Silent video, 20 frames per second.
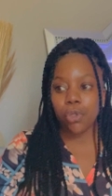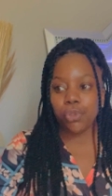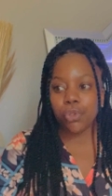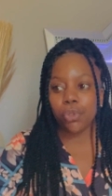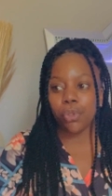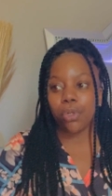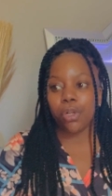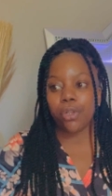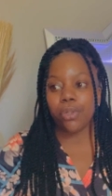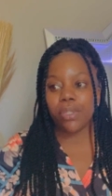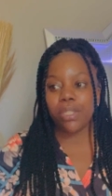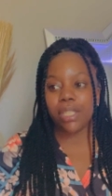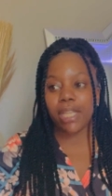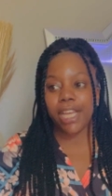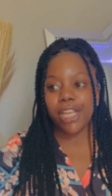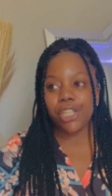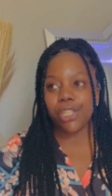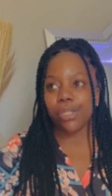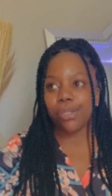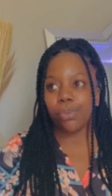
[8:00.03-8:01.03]
through those
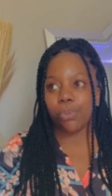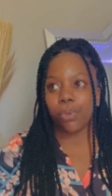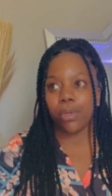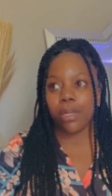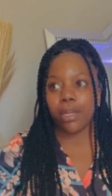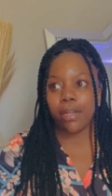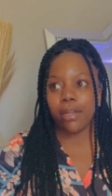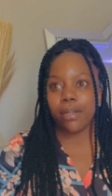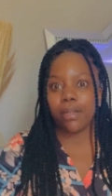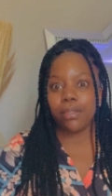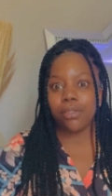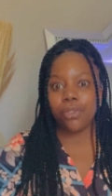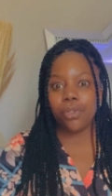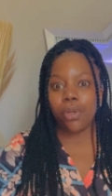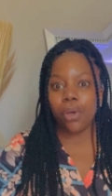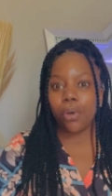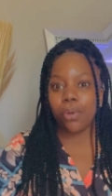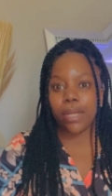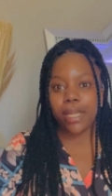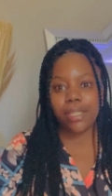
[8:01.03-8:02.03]
stages where, you
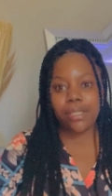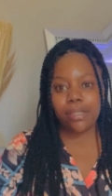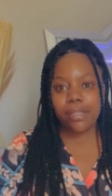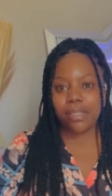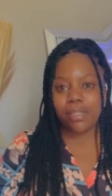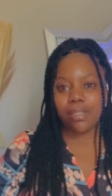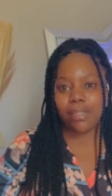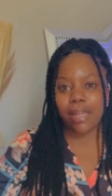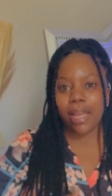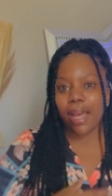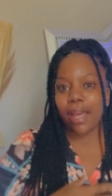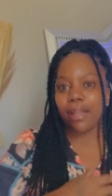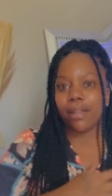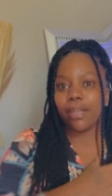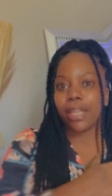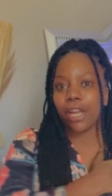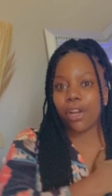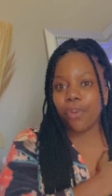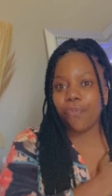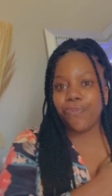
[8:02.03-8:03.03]
know, they just not,
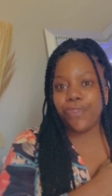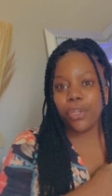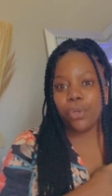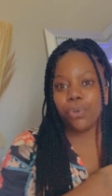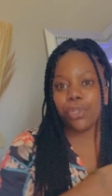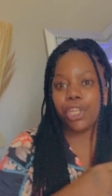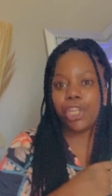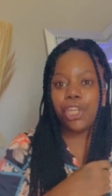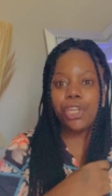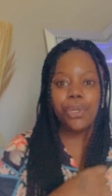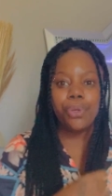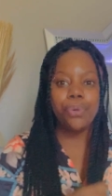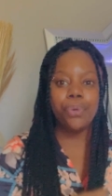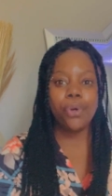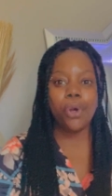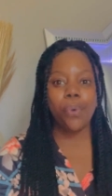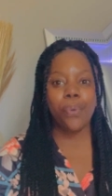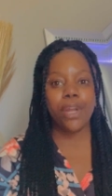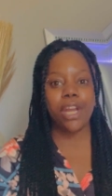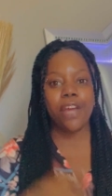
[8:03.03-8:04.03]
they don't feel cute
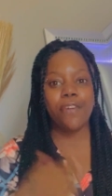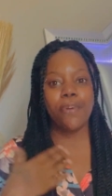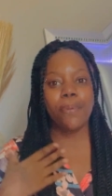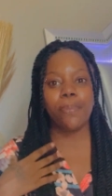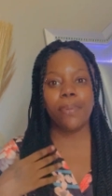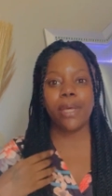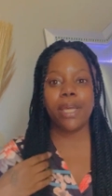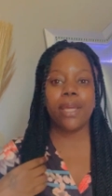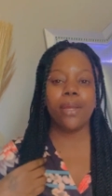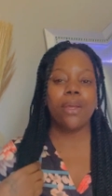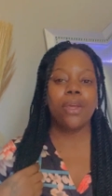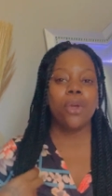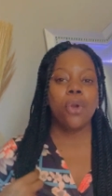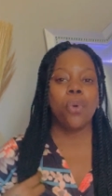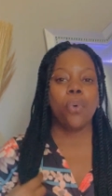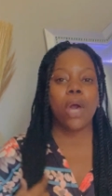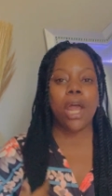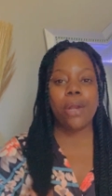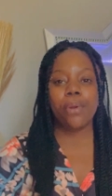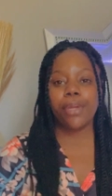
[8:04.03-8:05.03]
or whatever, but
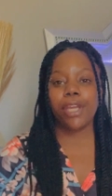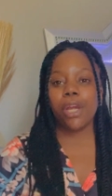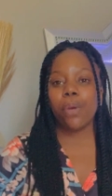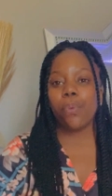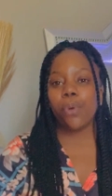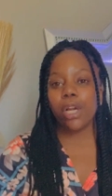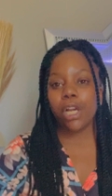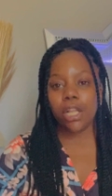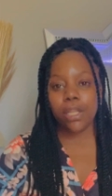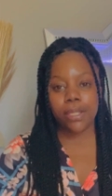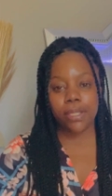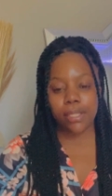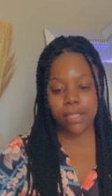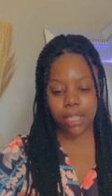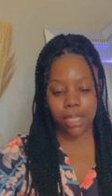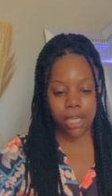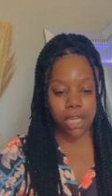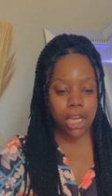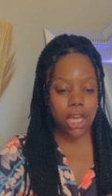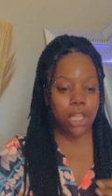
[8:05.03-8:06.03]
I don't care what color
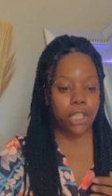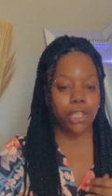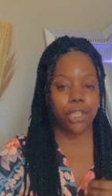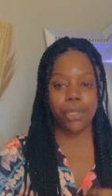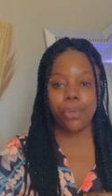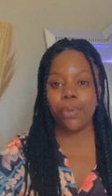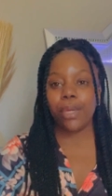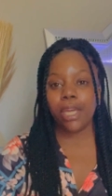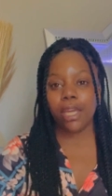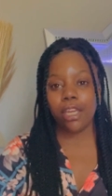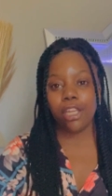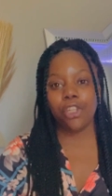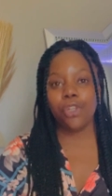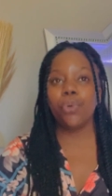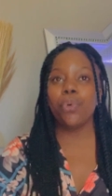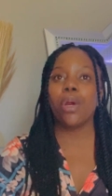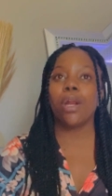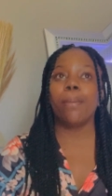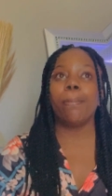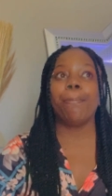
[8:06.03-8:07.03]
skin color you in,
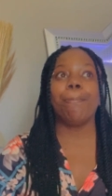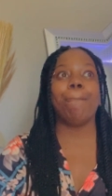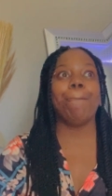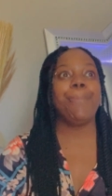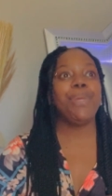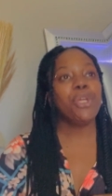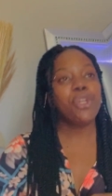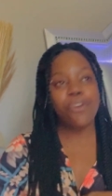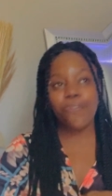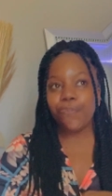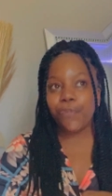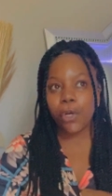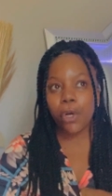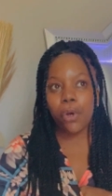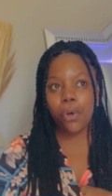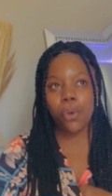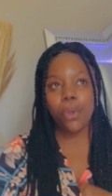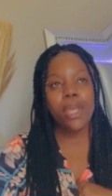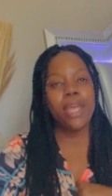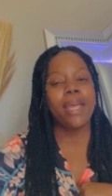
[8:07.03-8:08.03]
you are
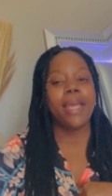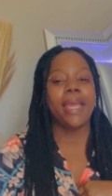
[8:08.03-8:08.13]
beautiful